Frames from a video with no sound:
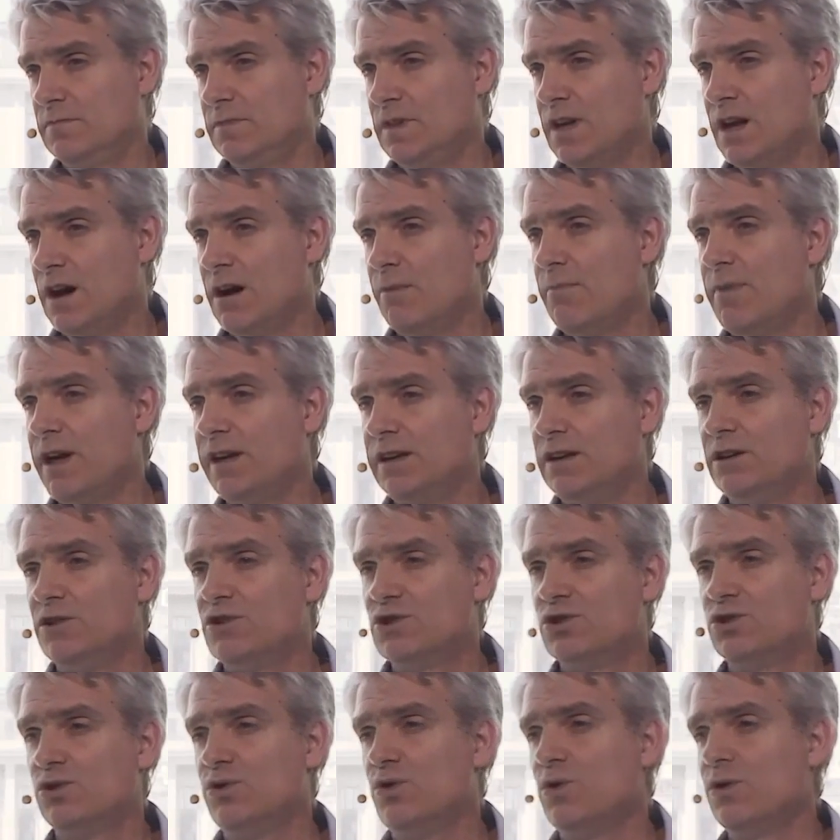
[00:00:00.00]
They are making
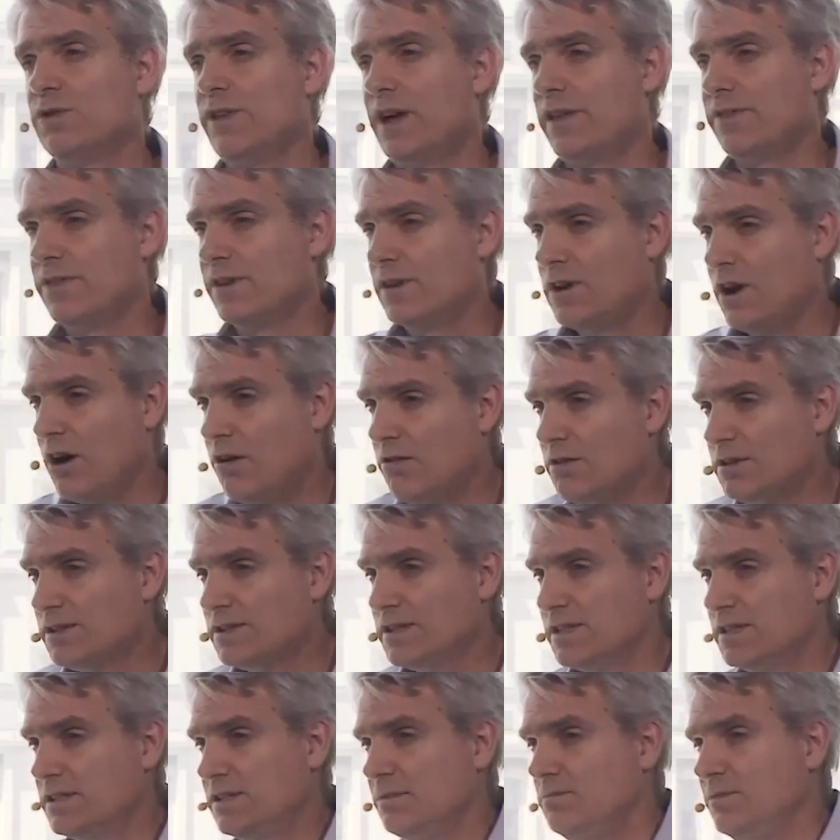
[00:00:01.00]
sure that the current
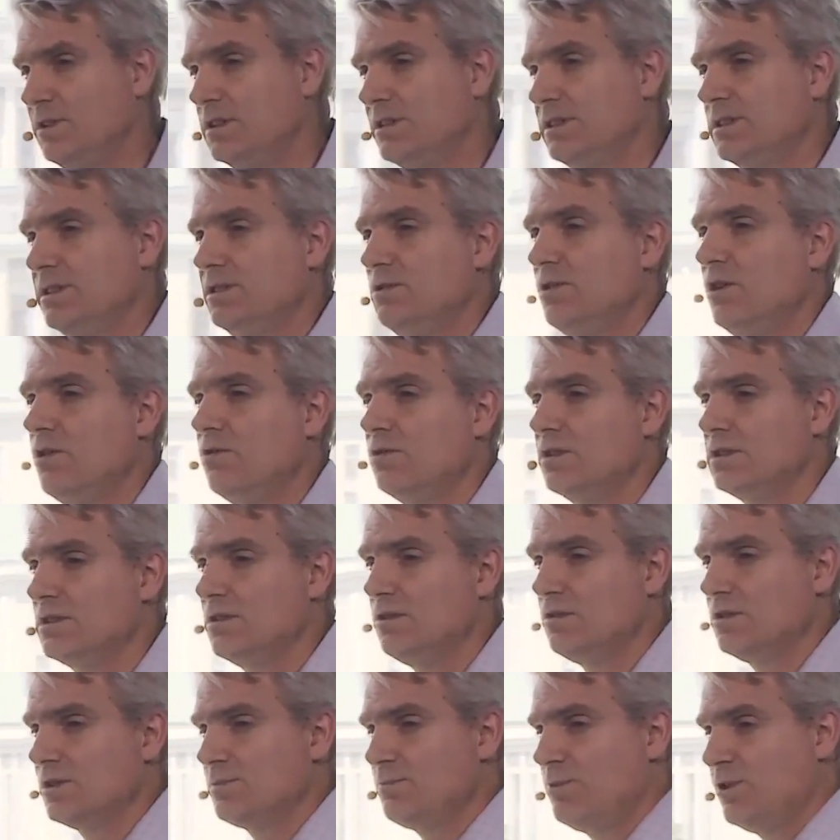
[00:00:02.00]
system can still go on as
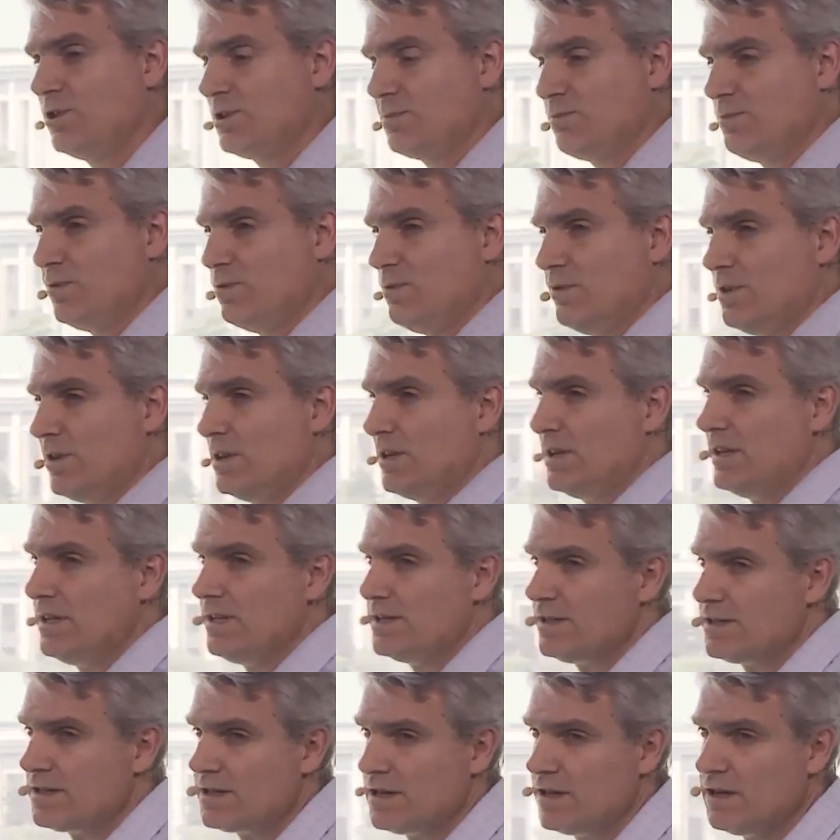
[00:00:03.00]
long as possible with the
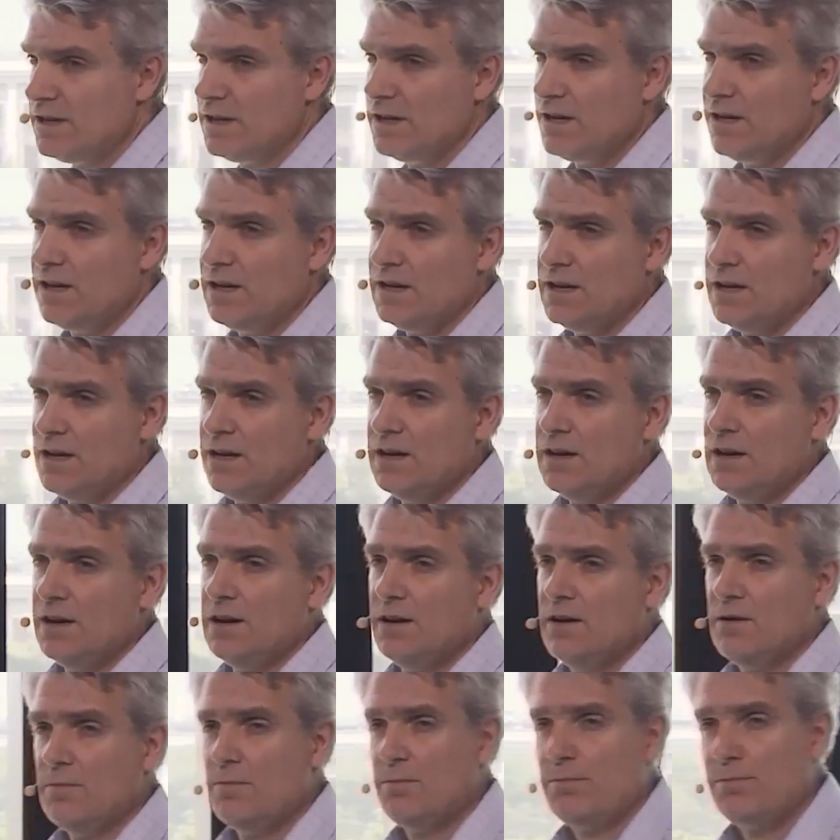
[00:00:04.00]
least
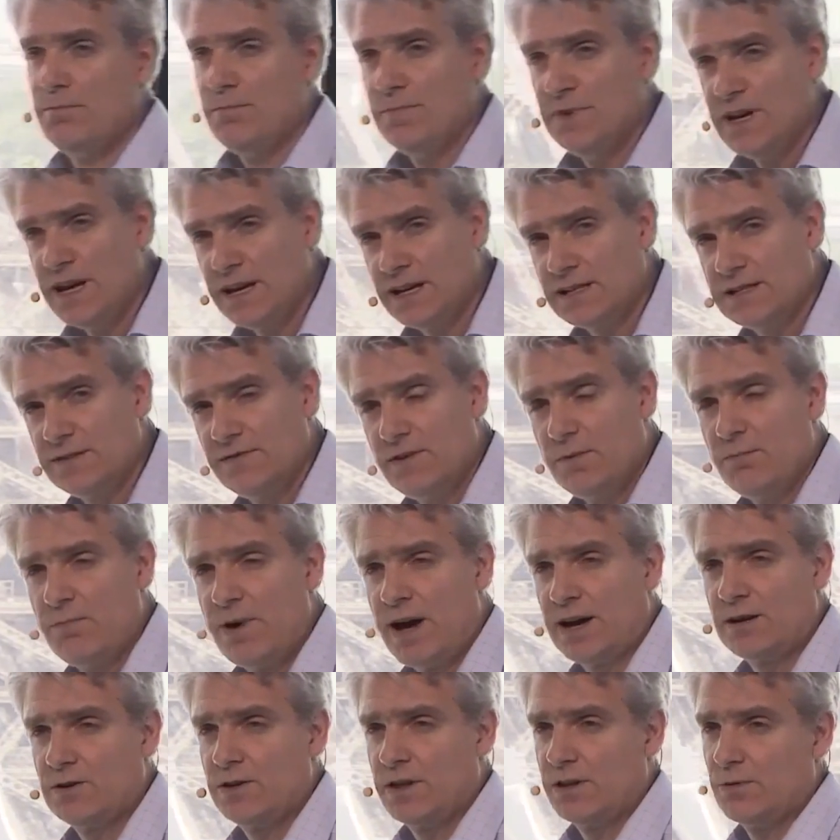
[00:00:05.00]
negative
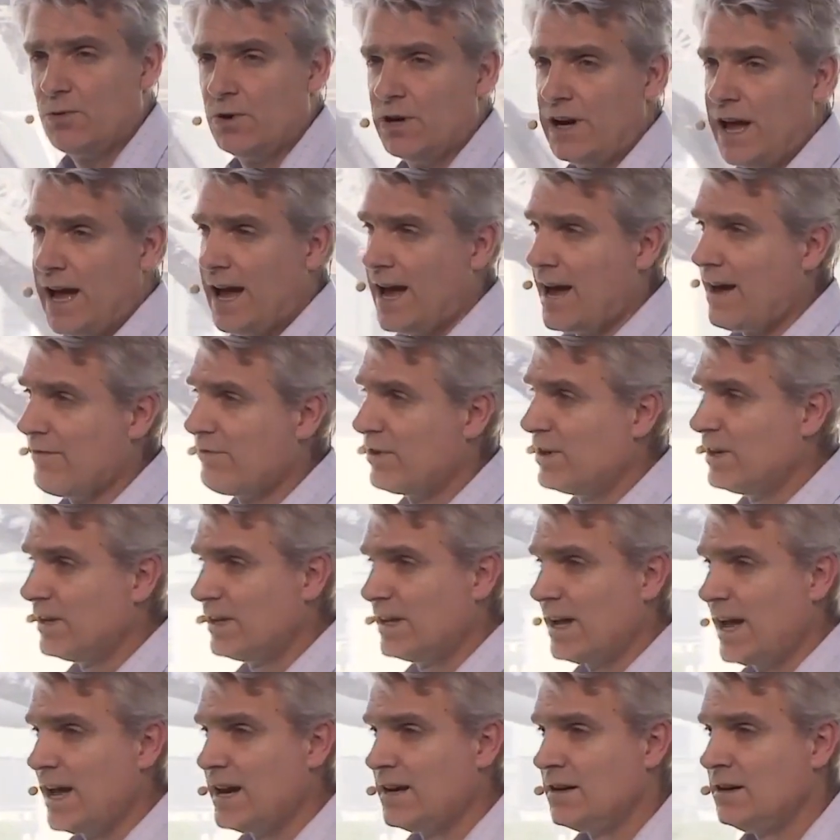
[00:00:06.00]
impact that we're going to have. And
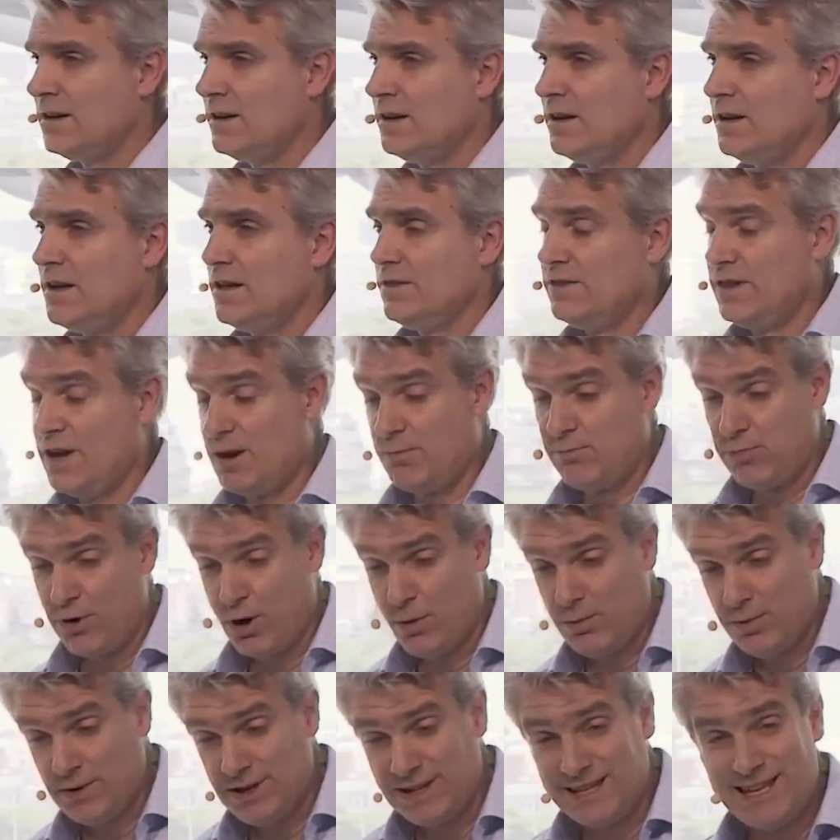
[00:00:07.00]
again, they're
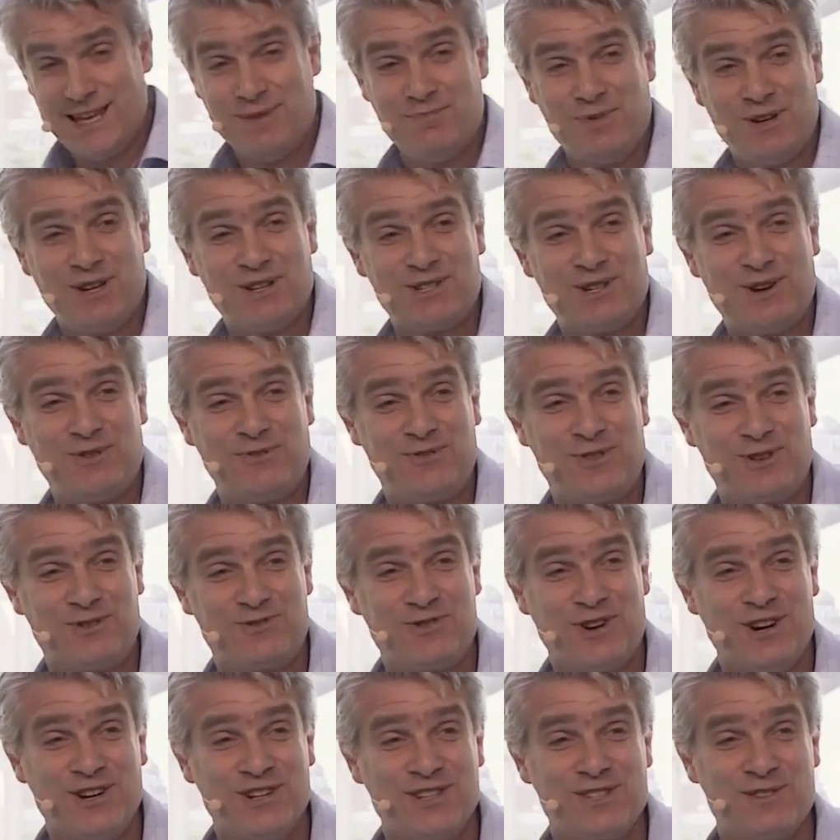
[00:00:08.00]
probably keeping us off the
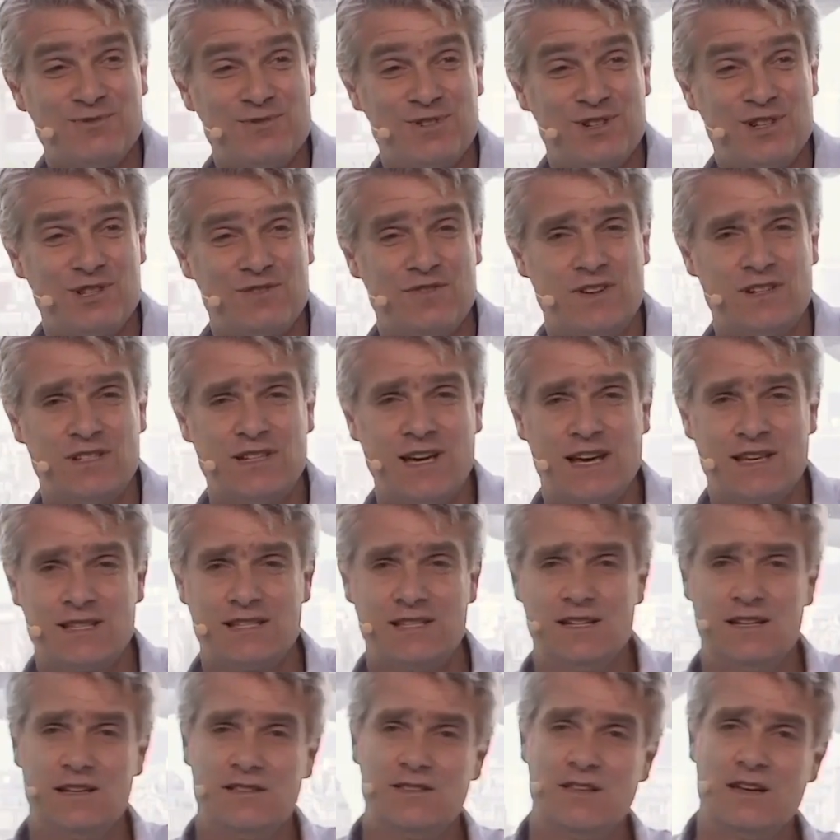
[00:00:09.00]
drugs, which is
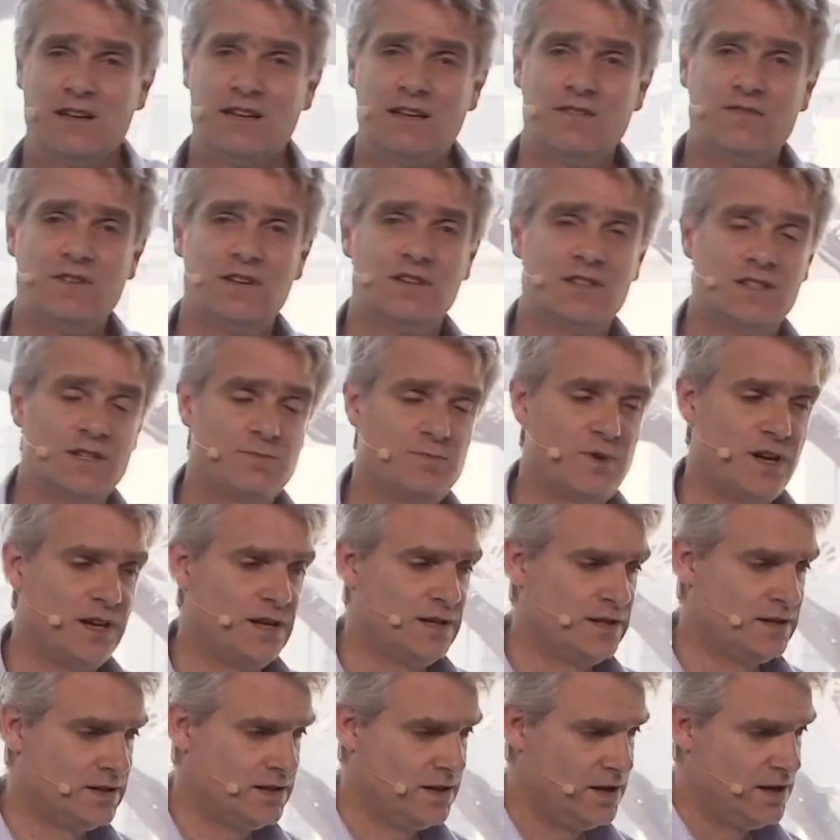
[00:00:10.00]
fantastic, and they're giving us
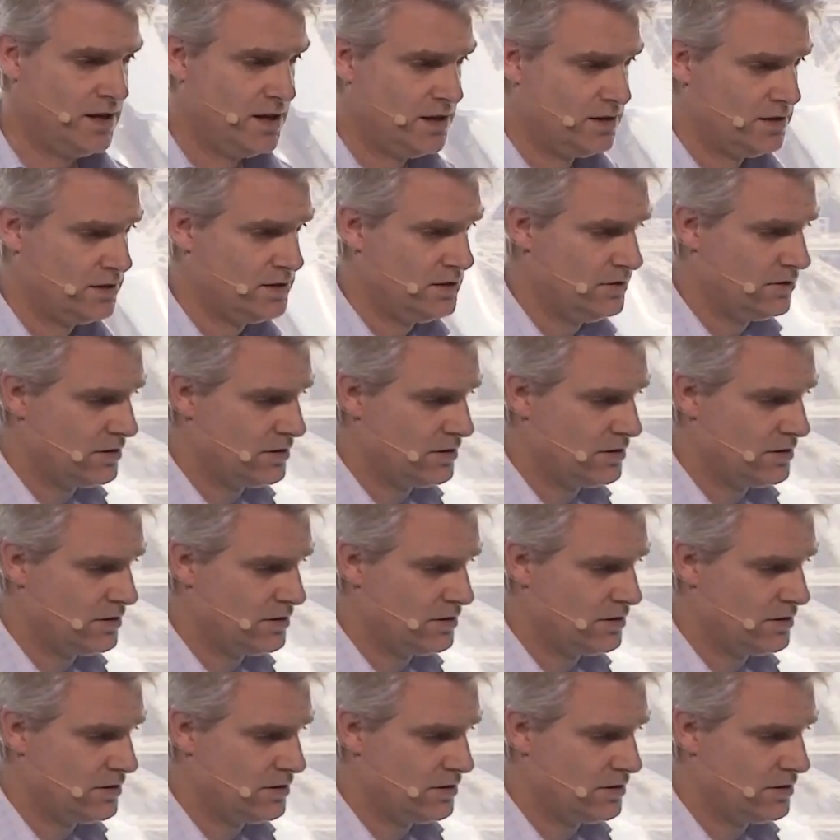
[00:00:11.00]
space to do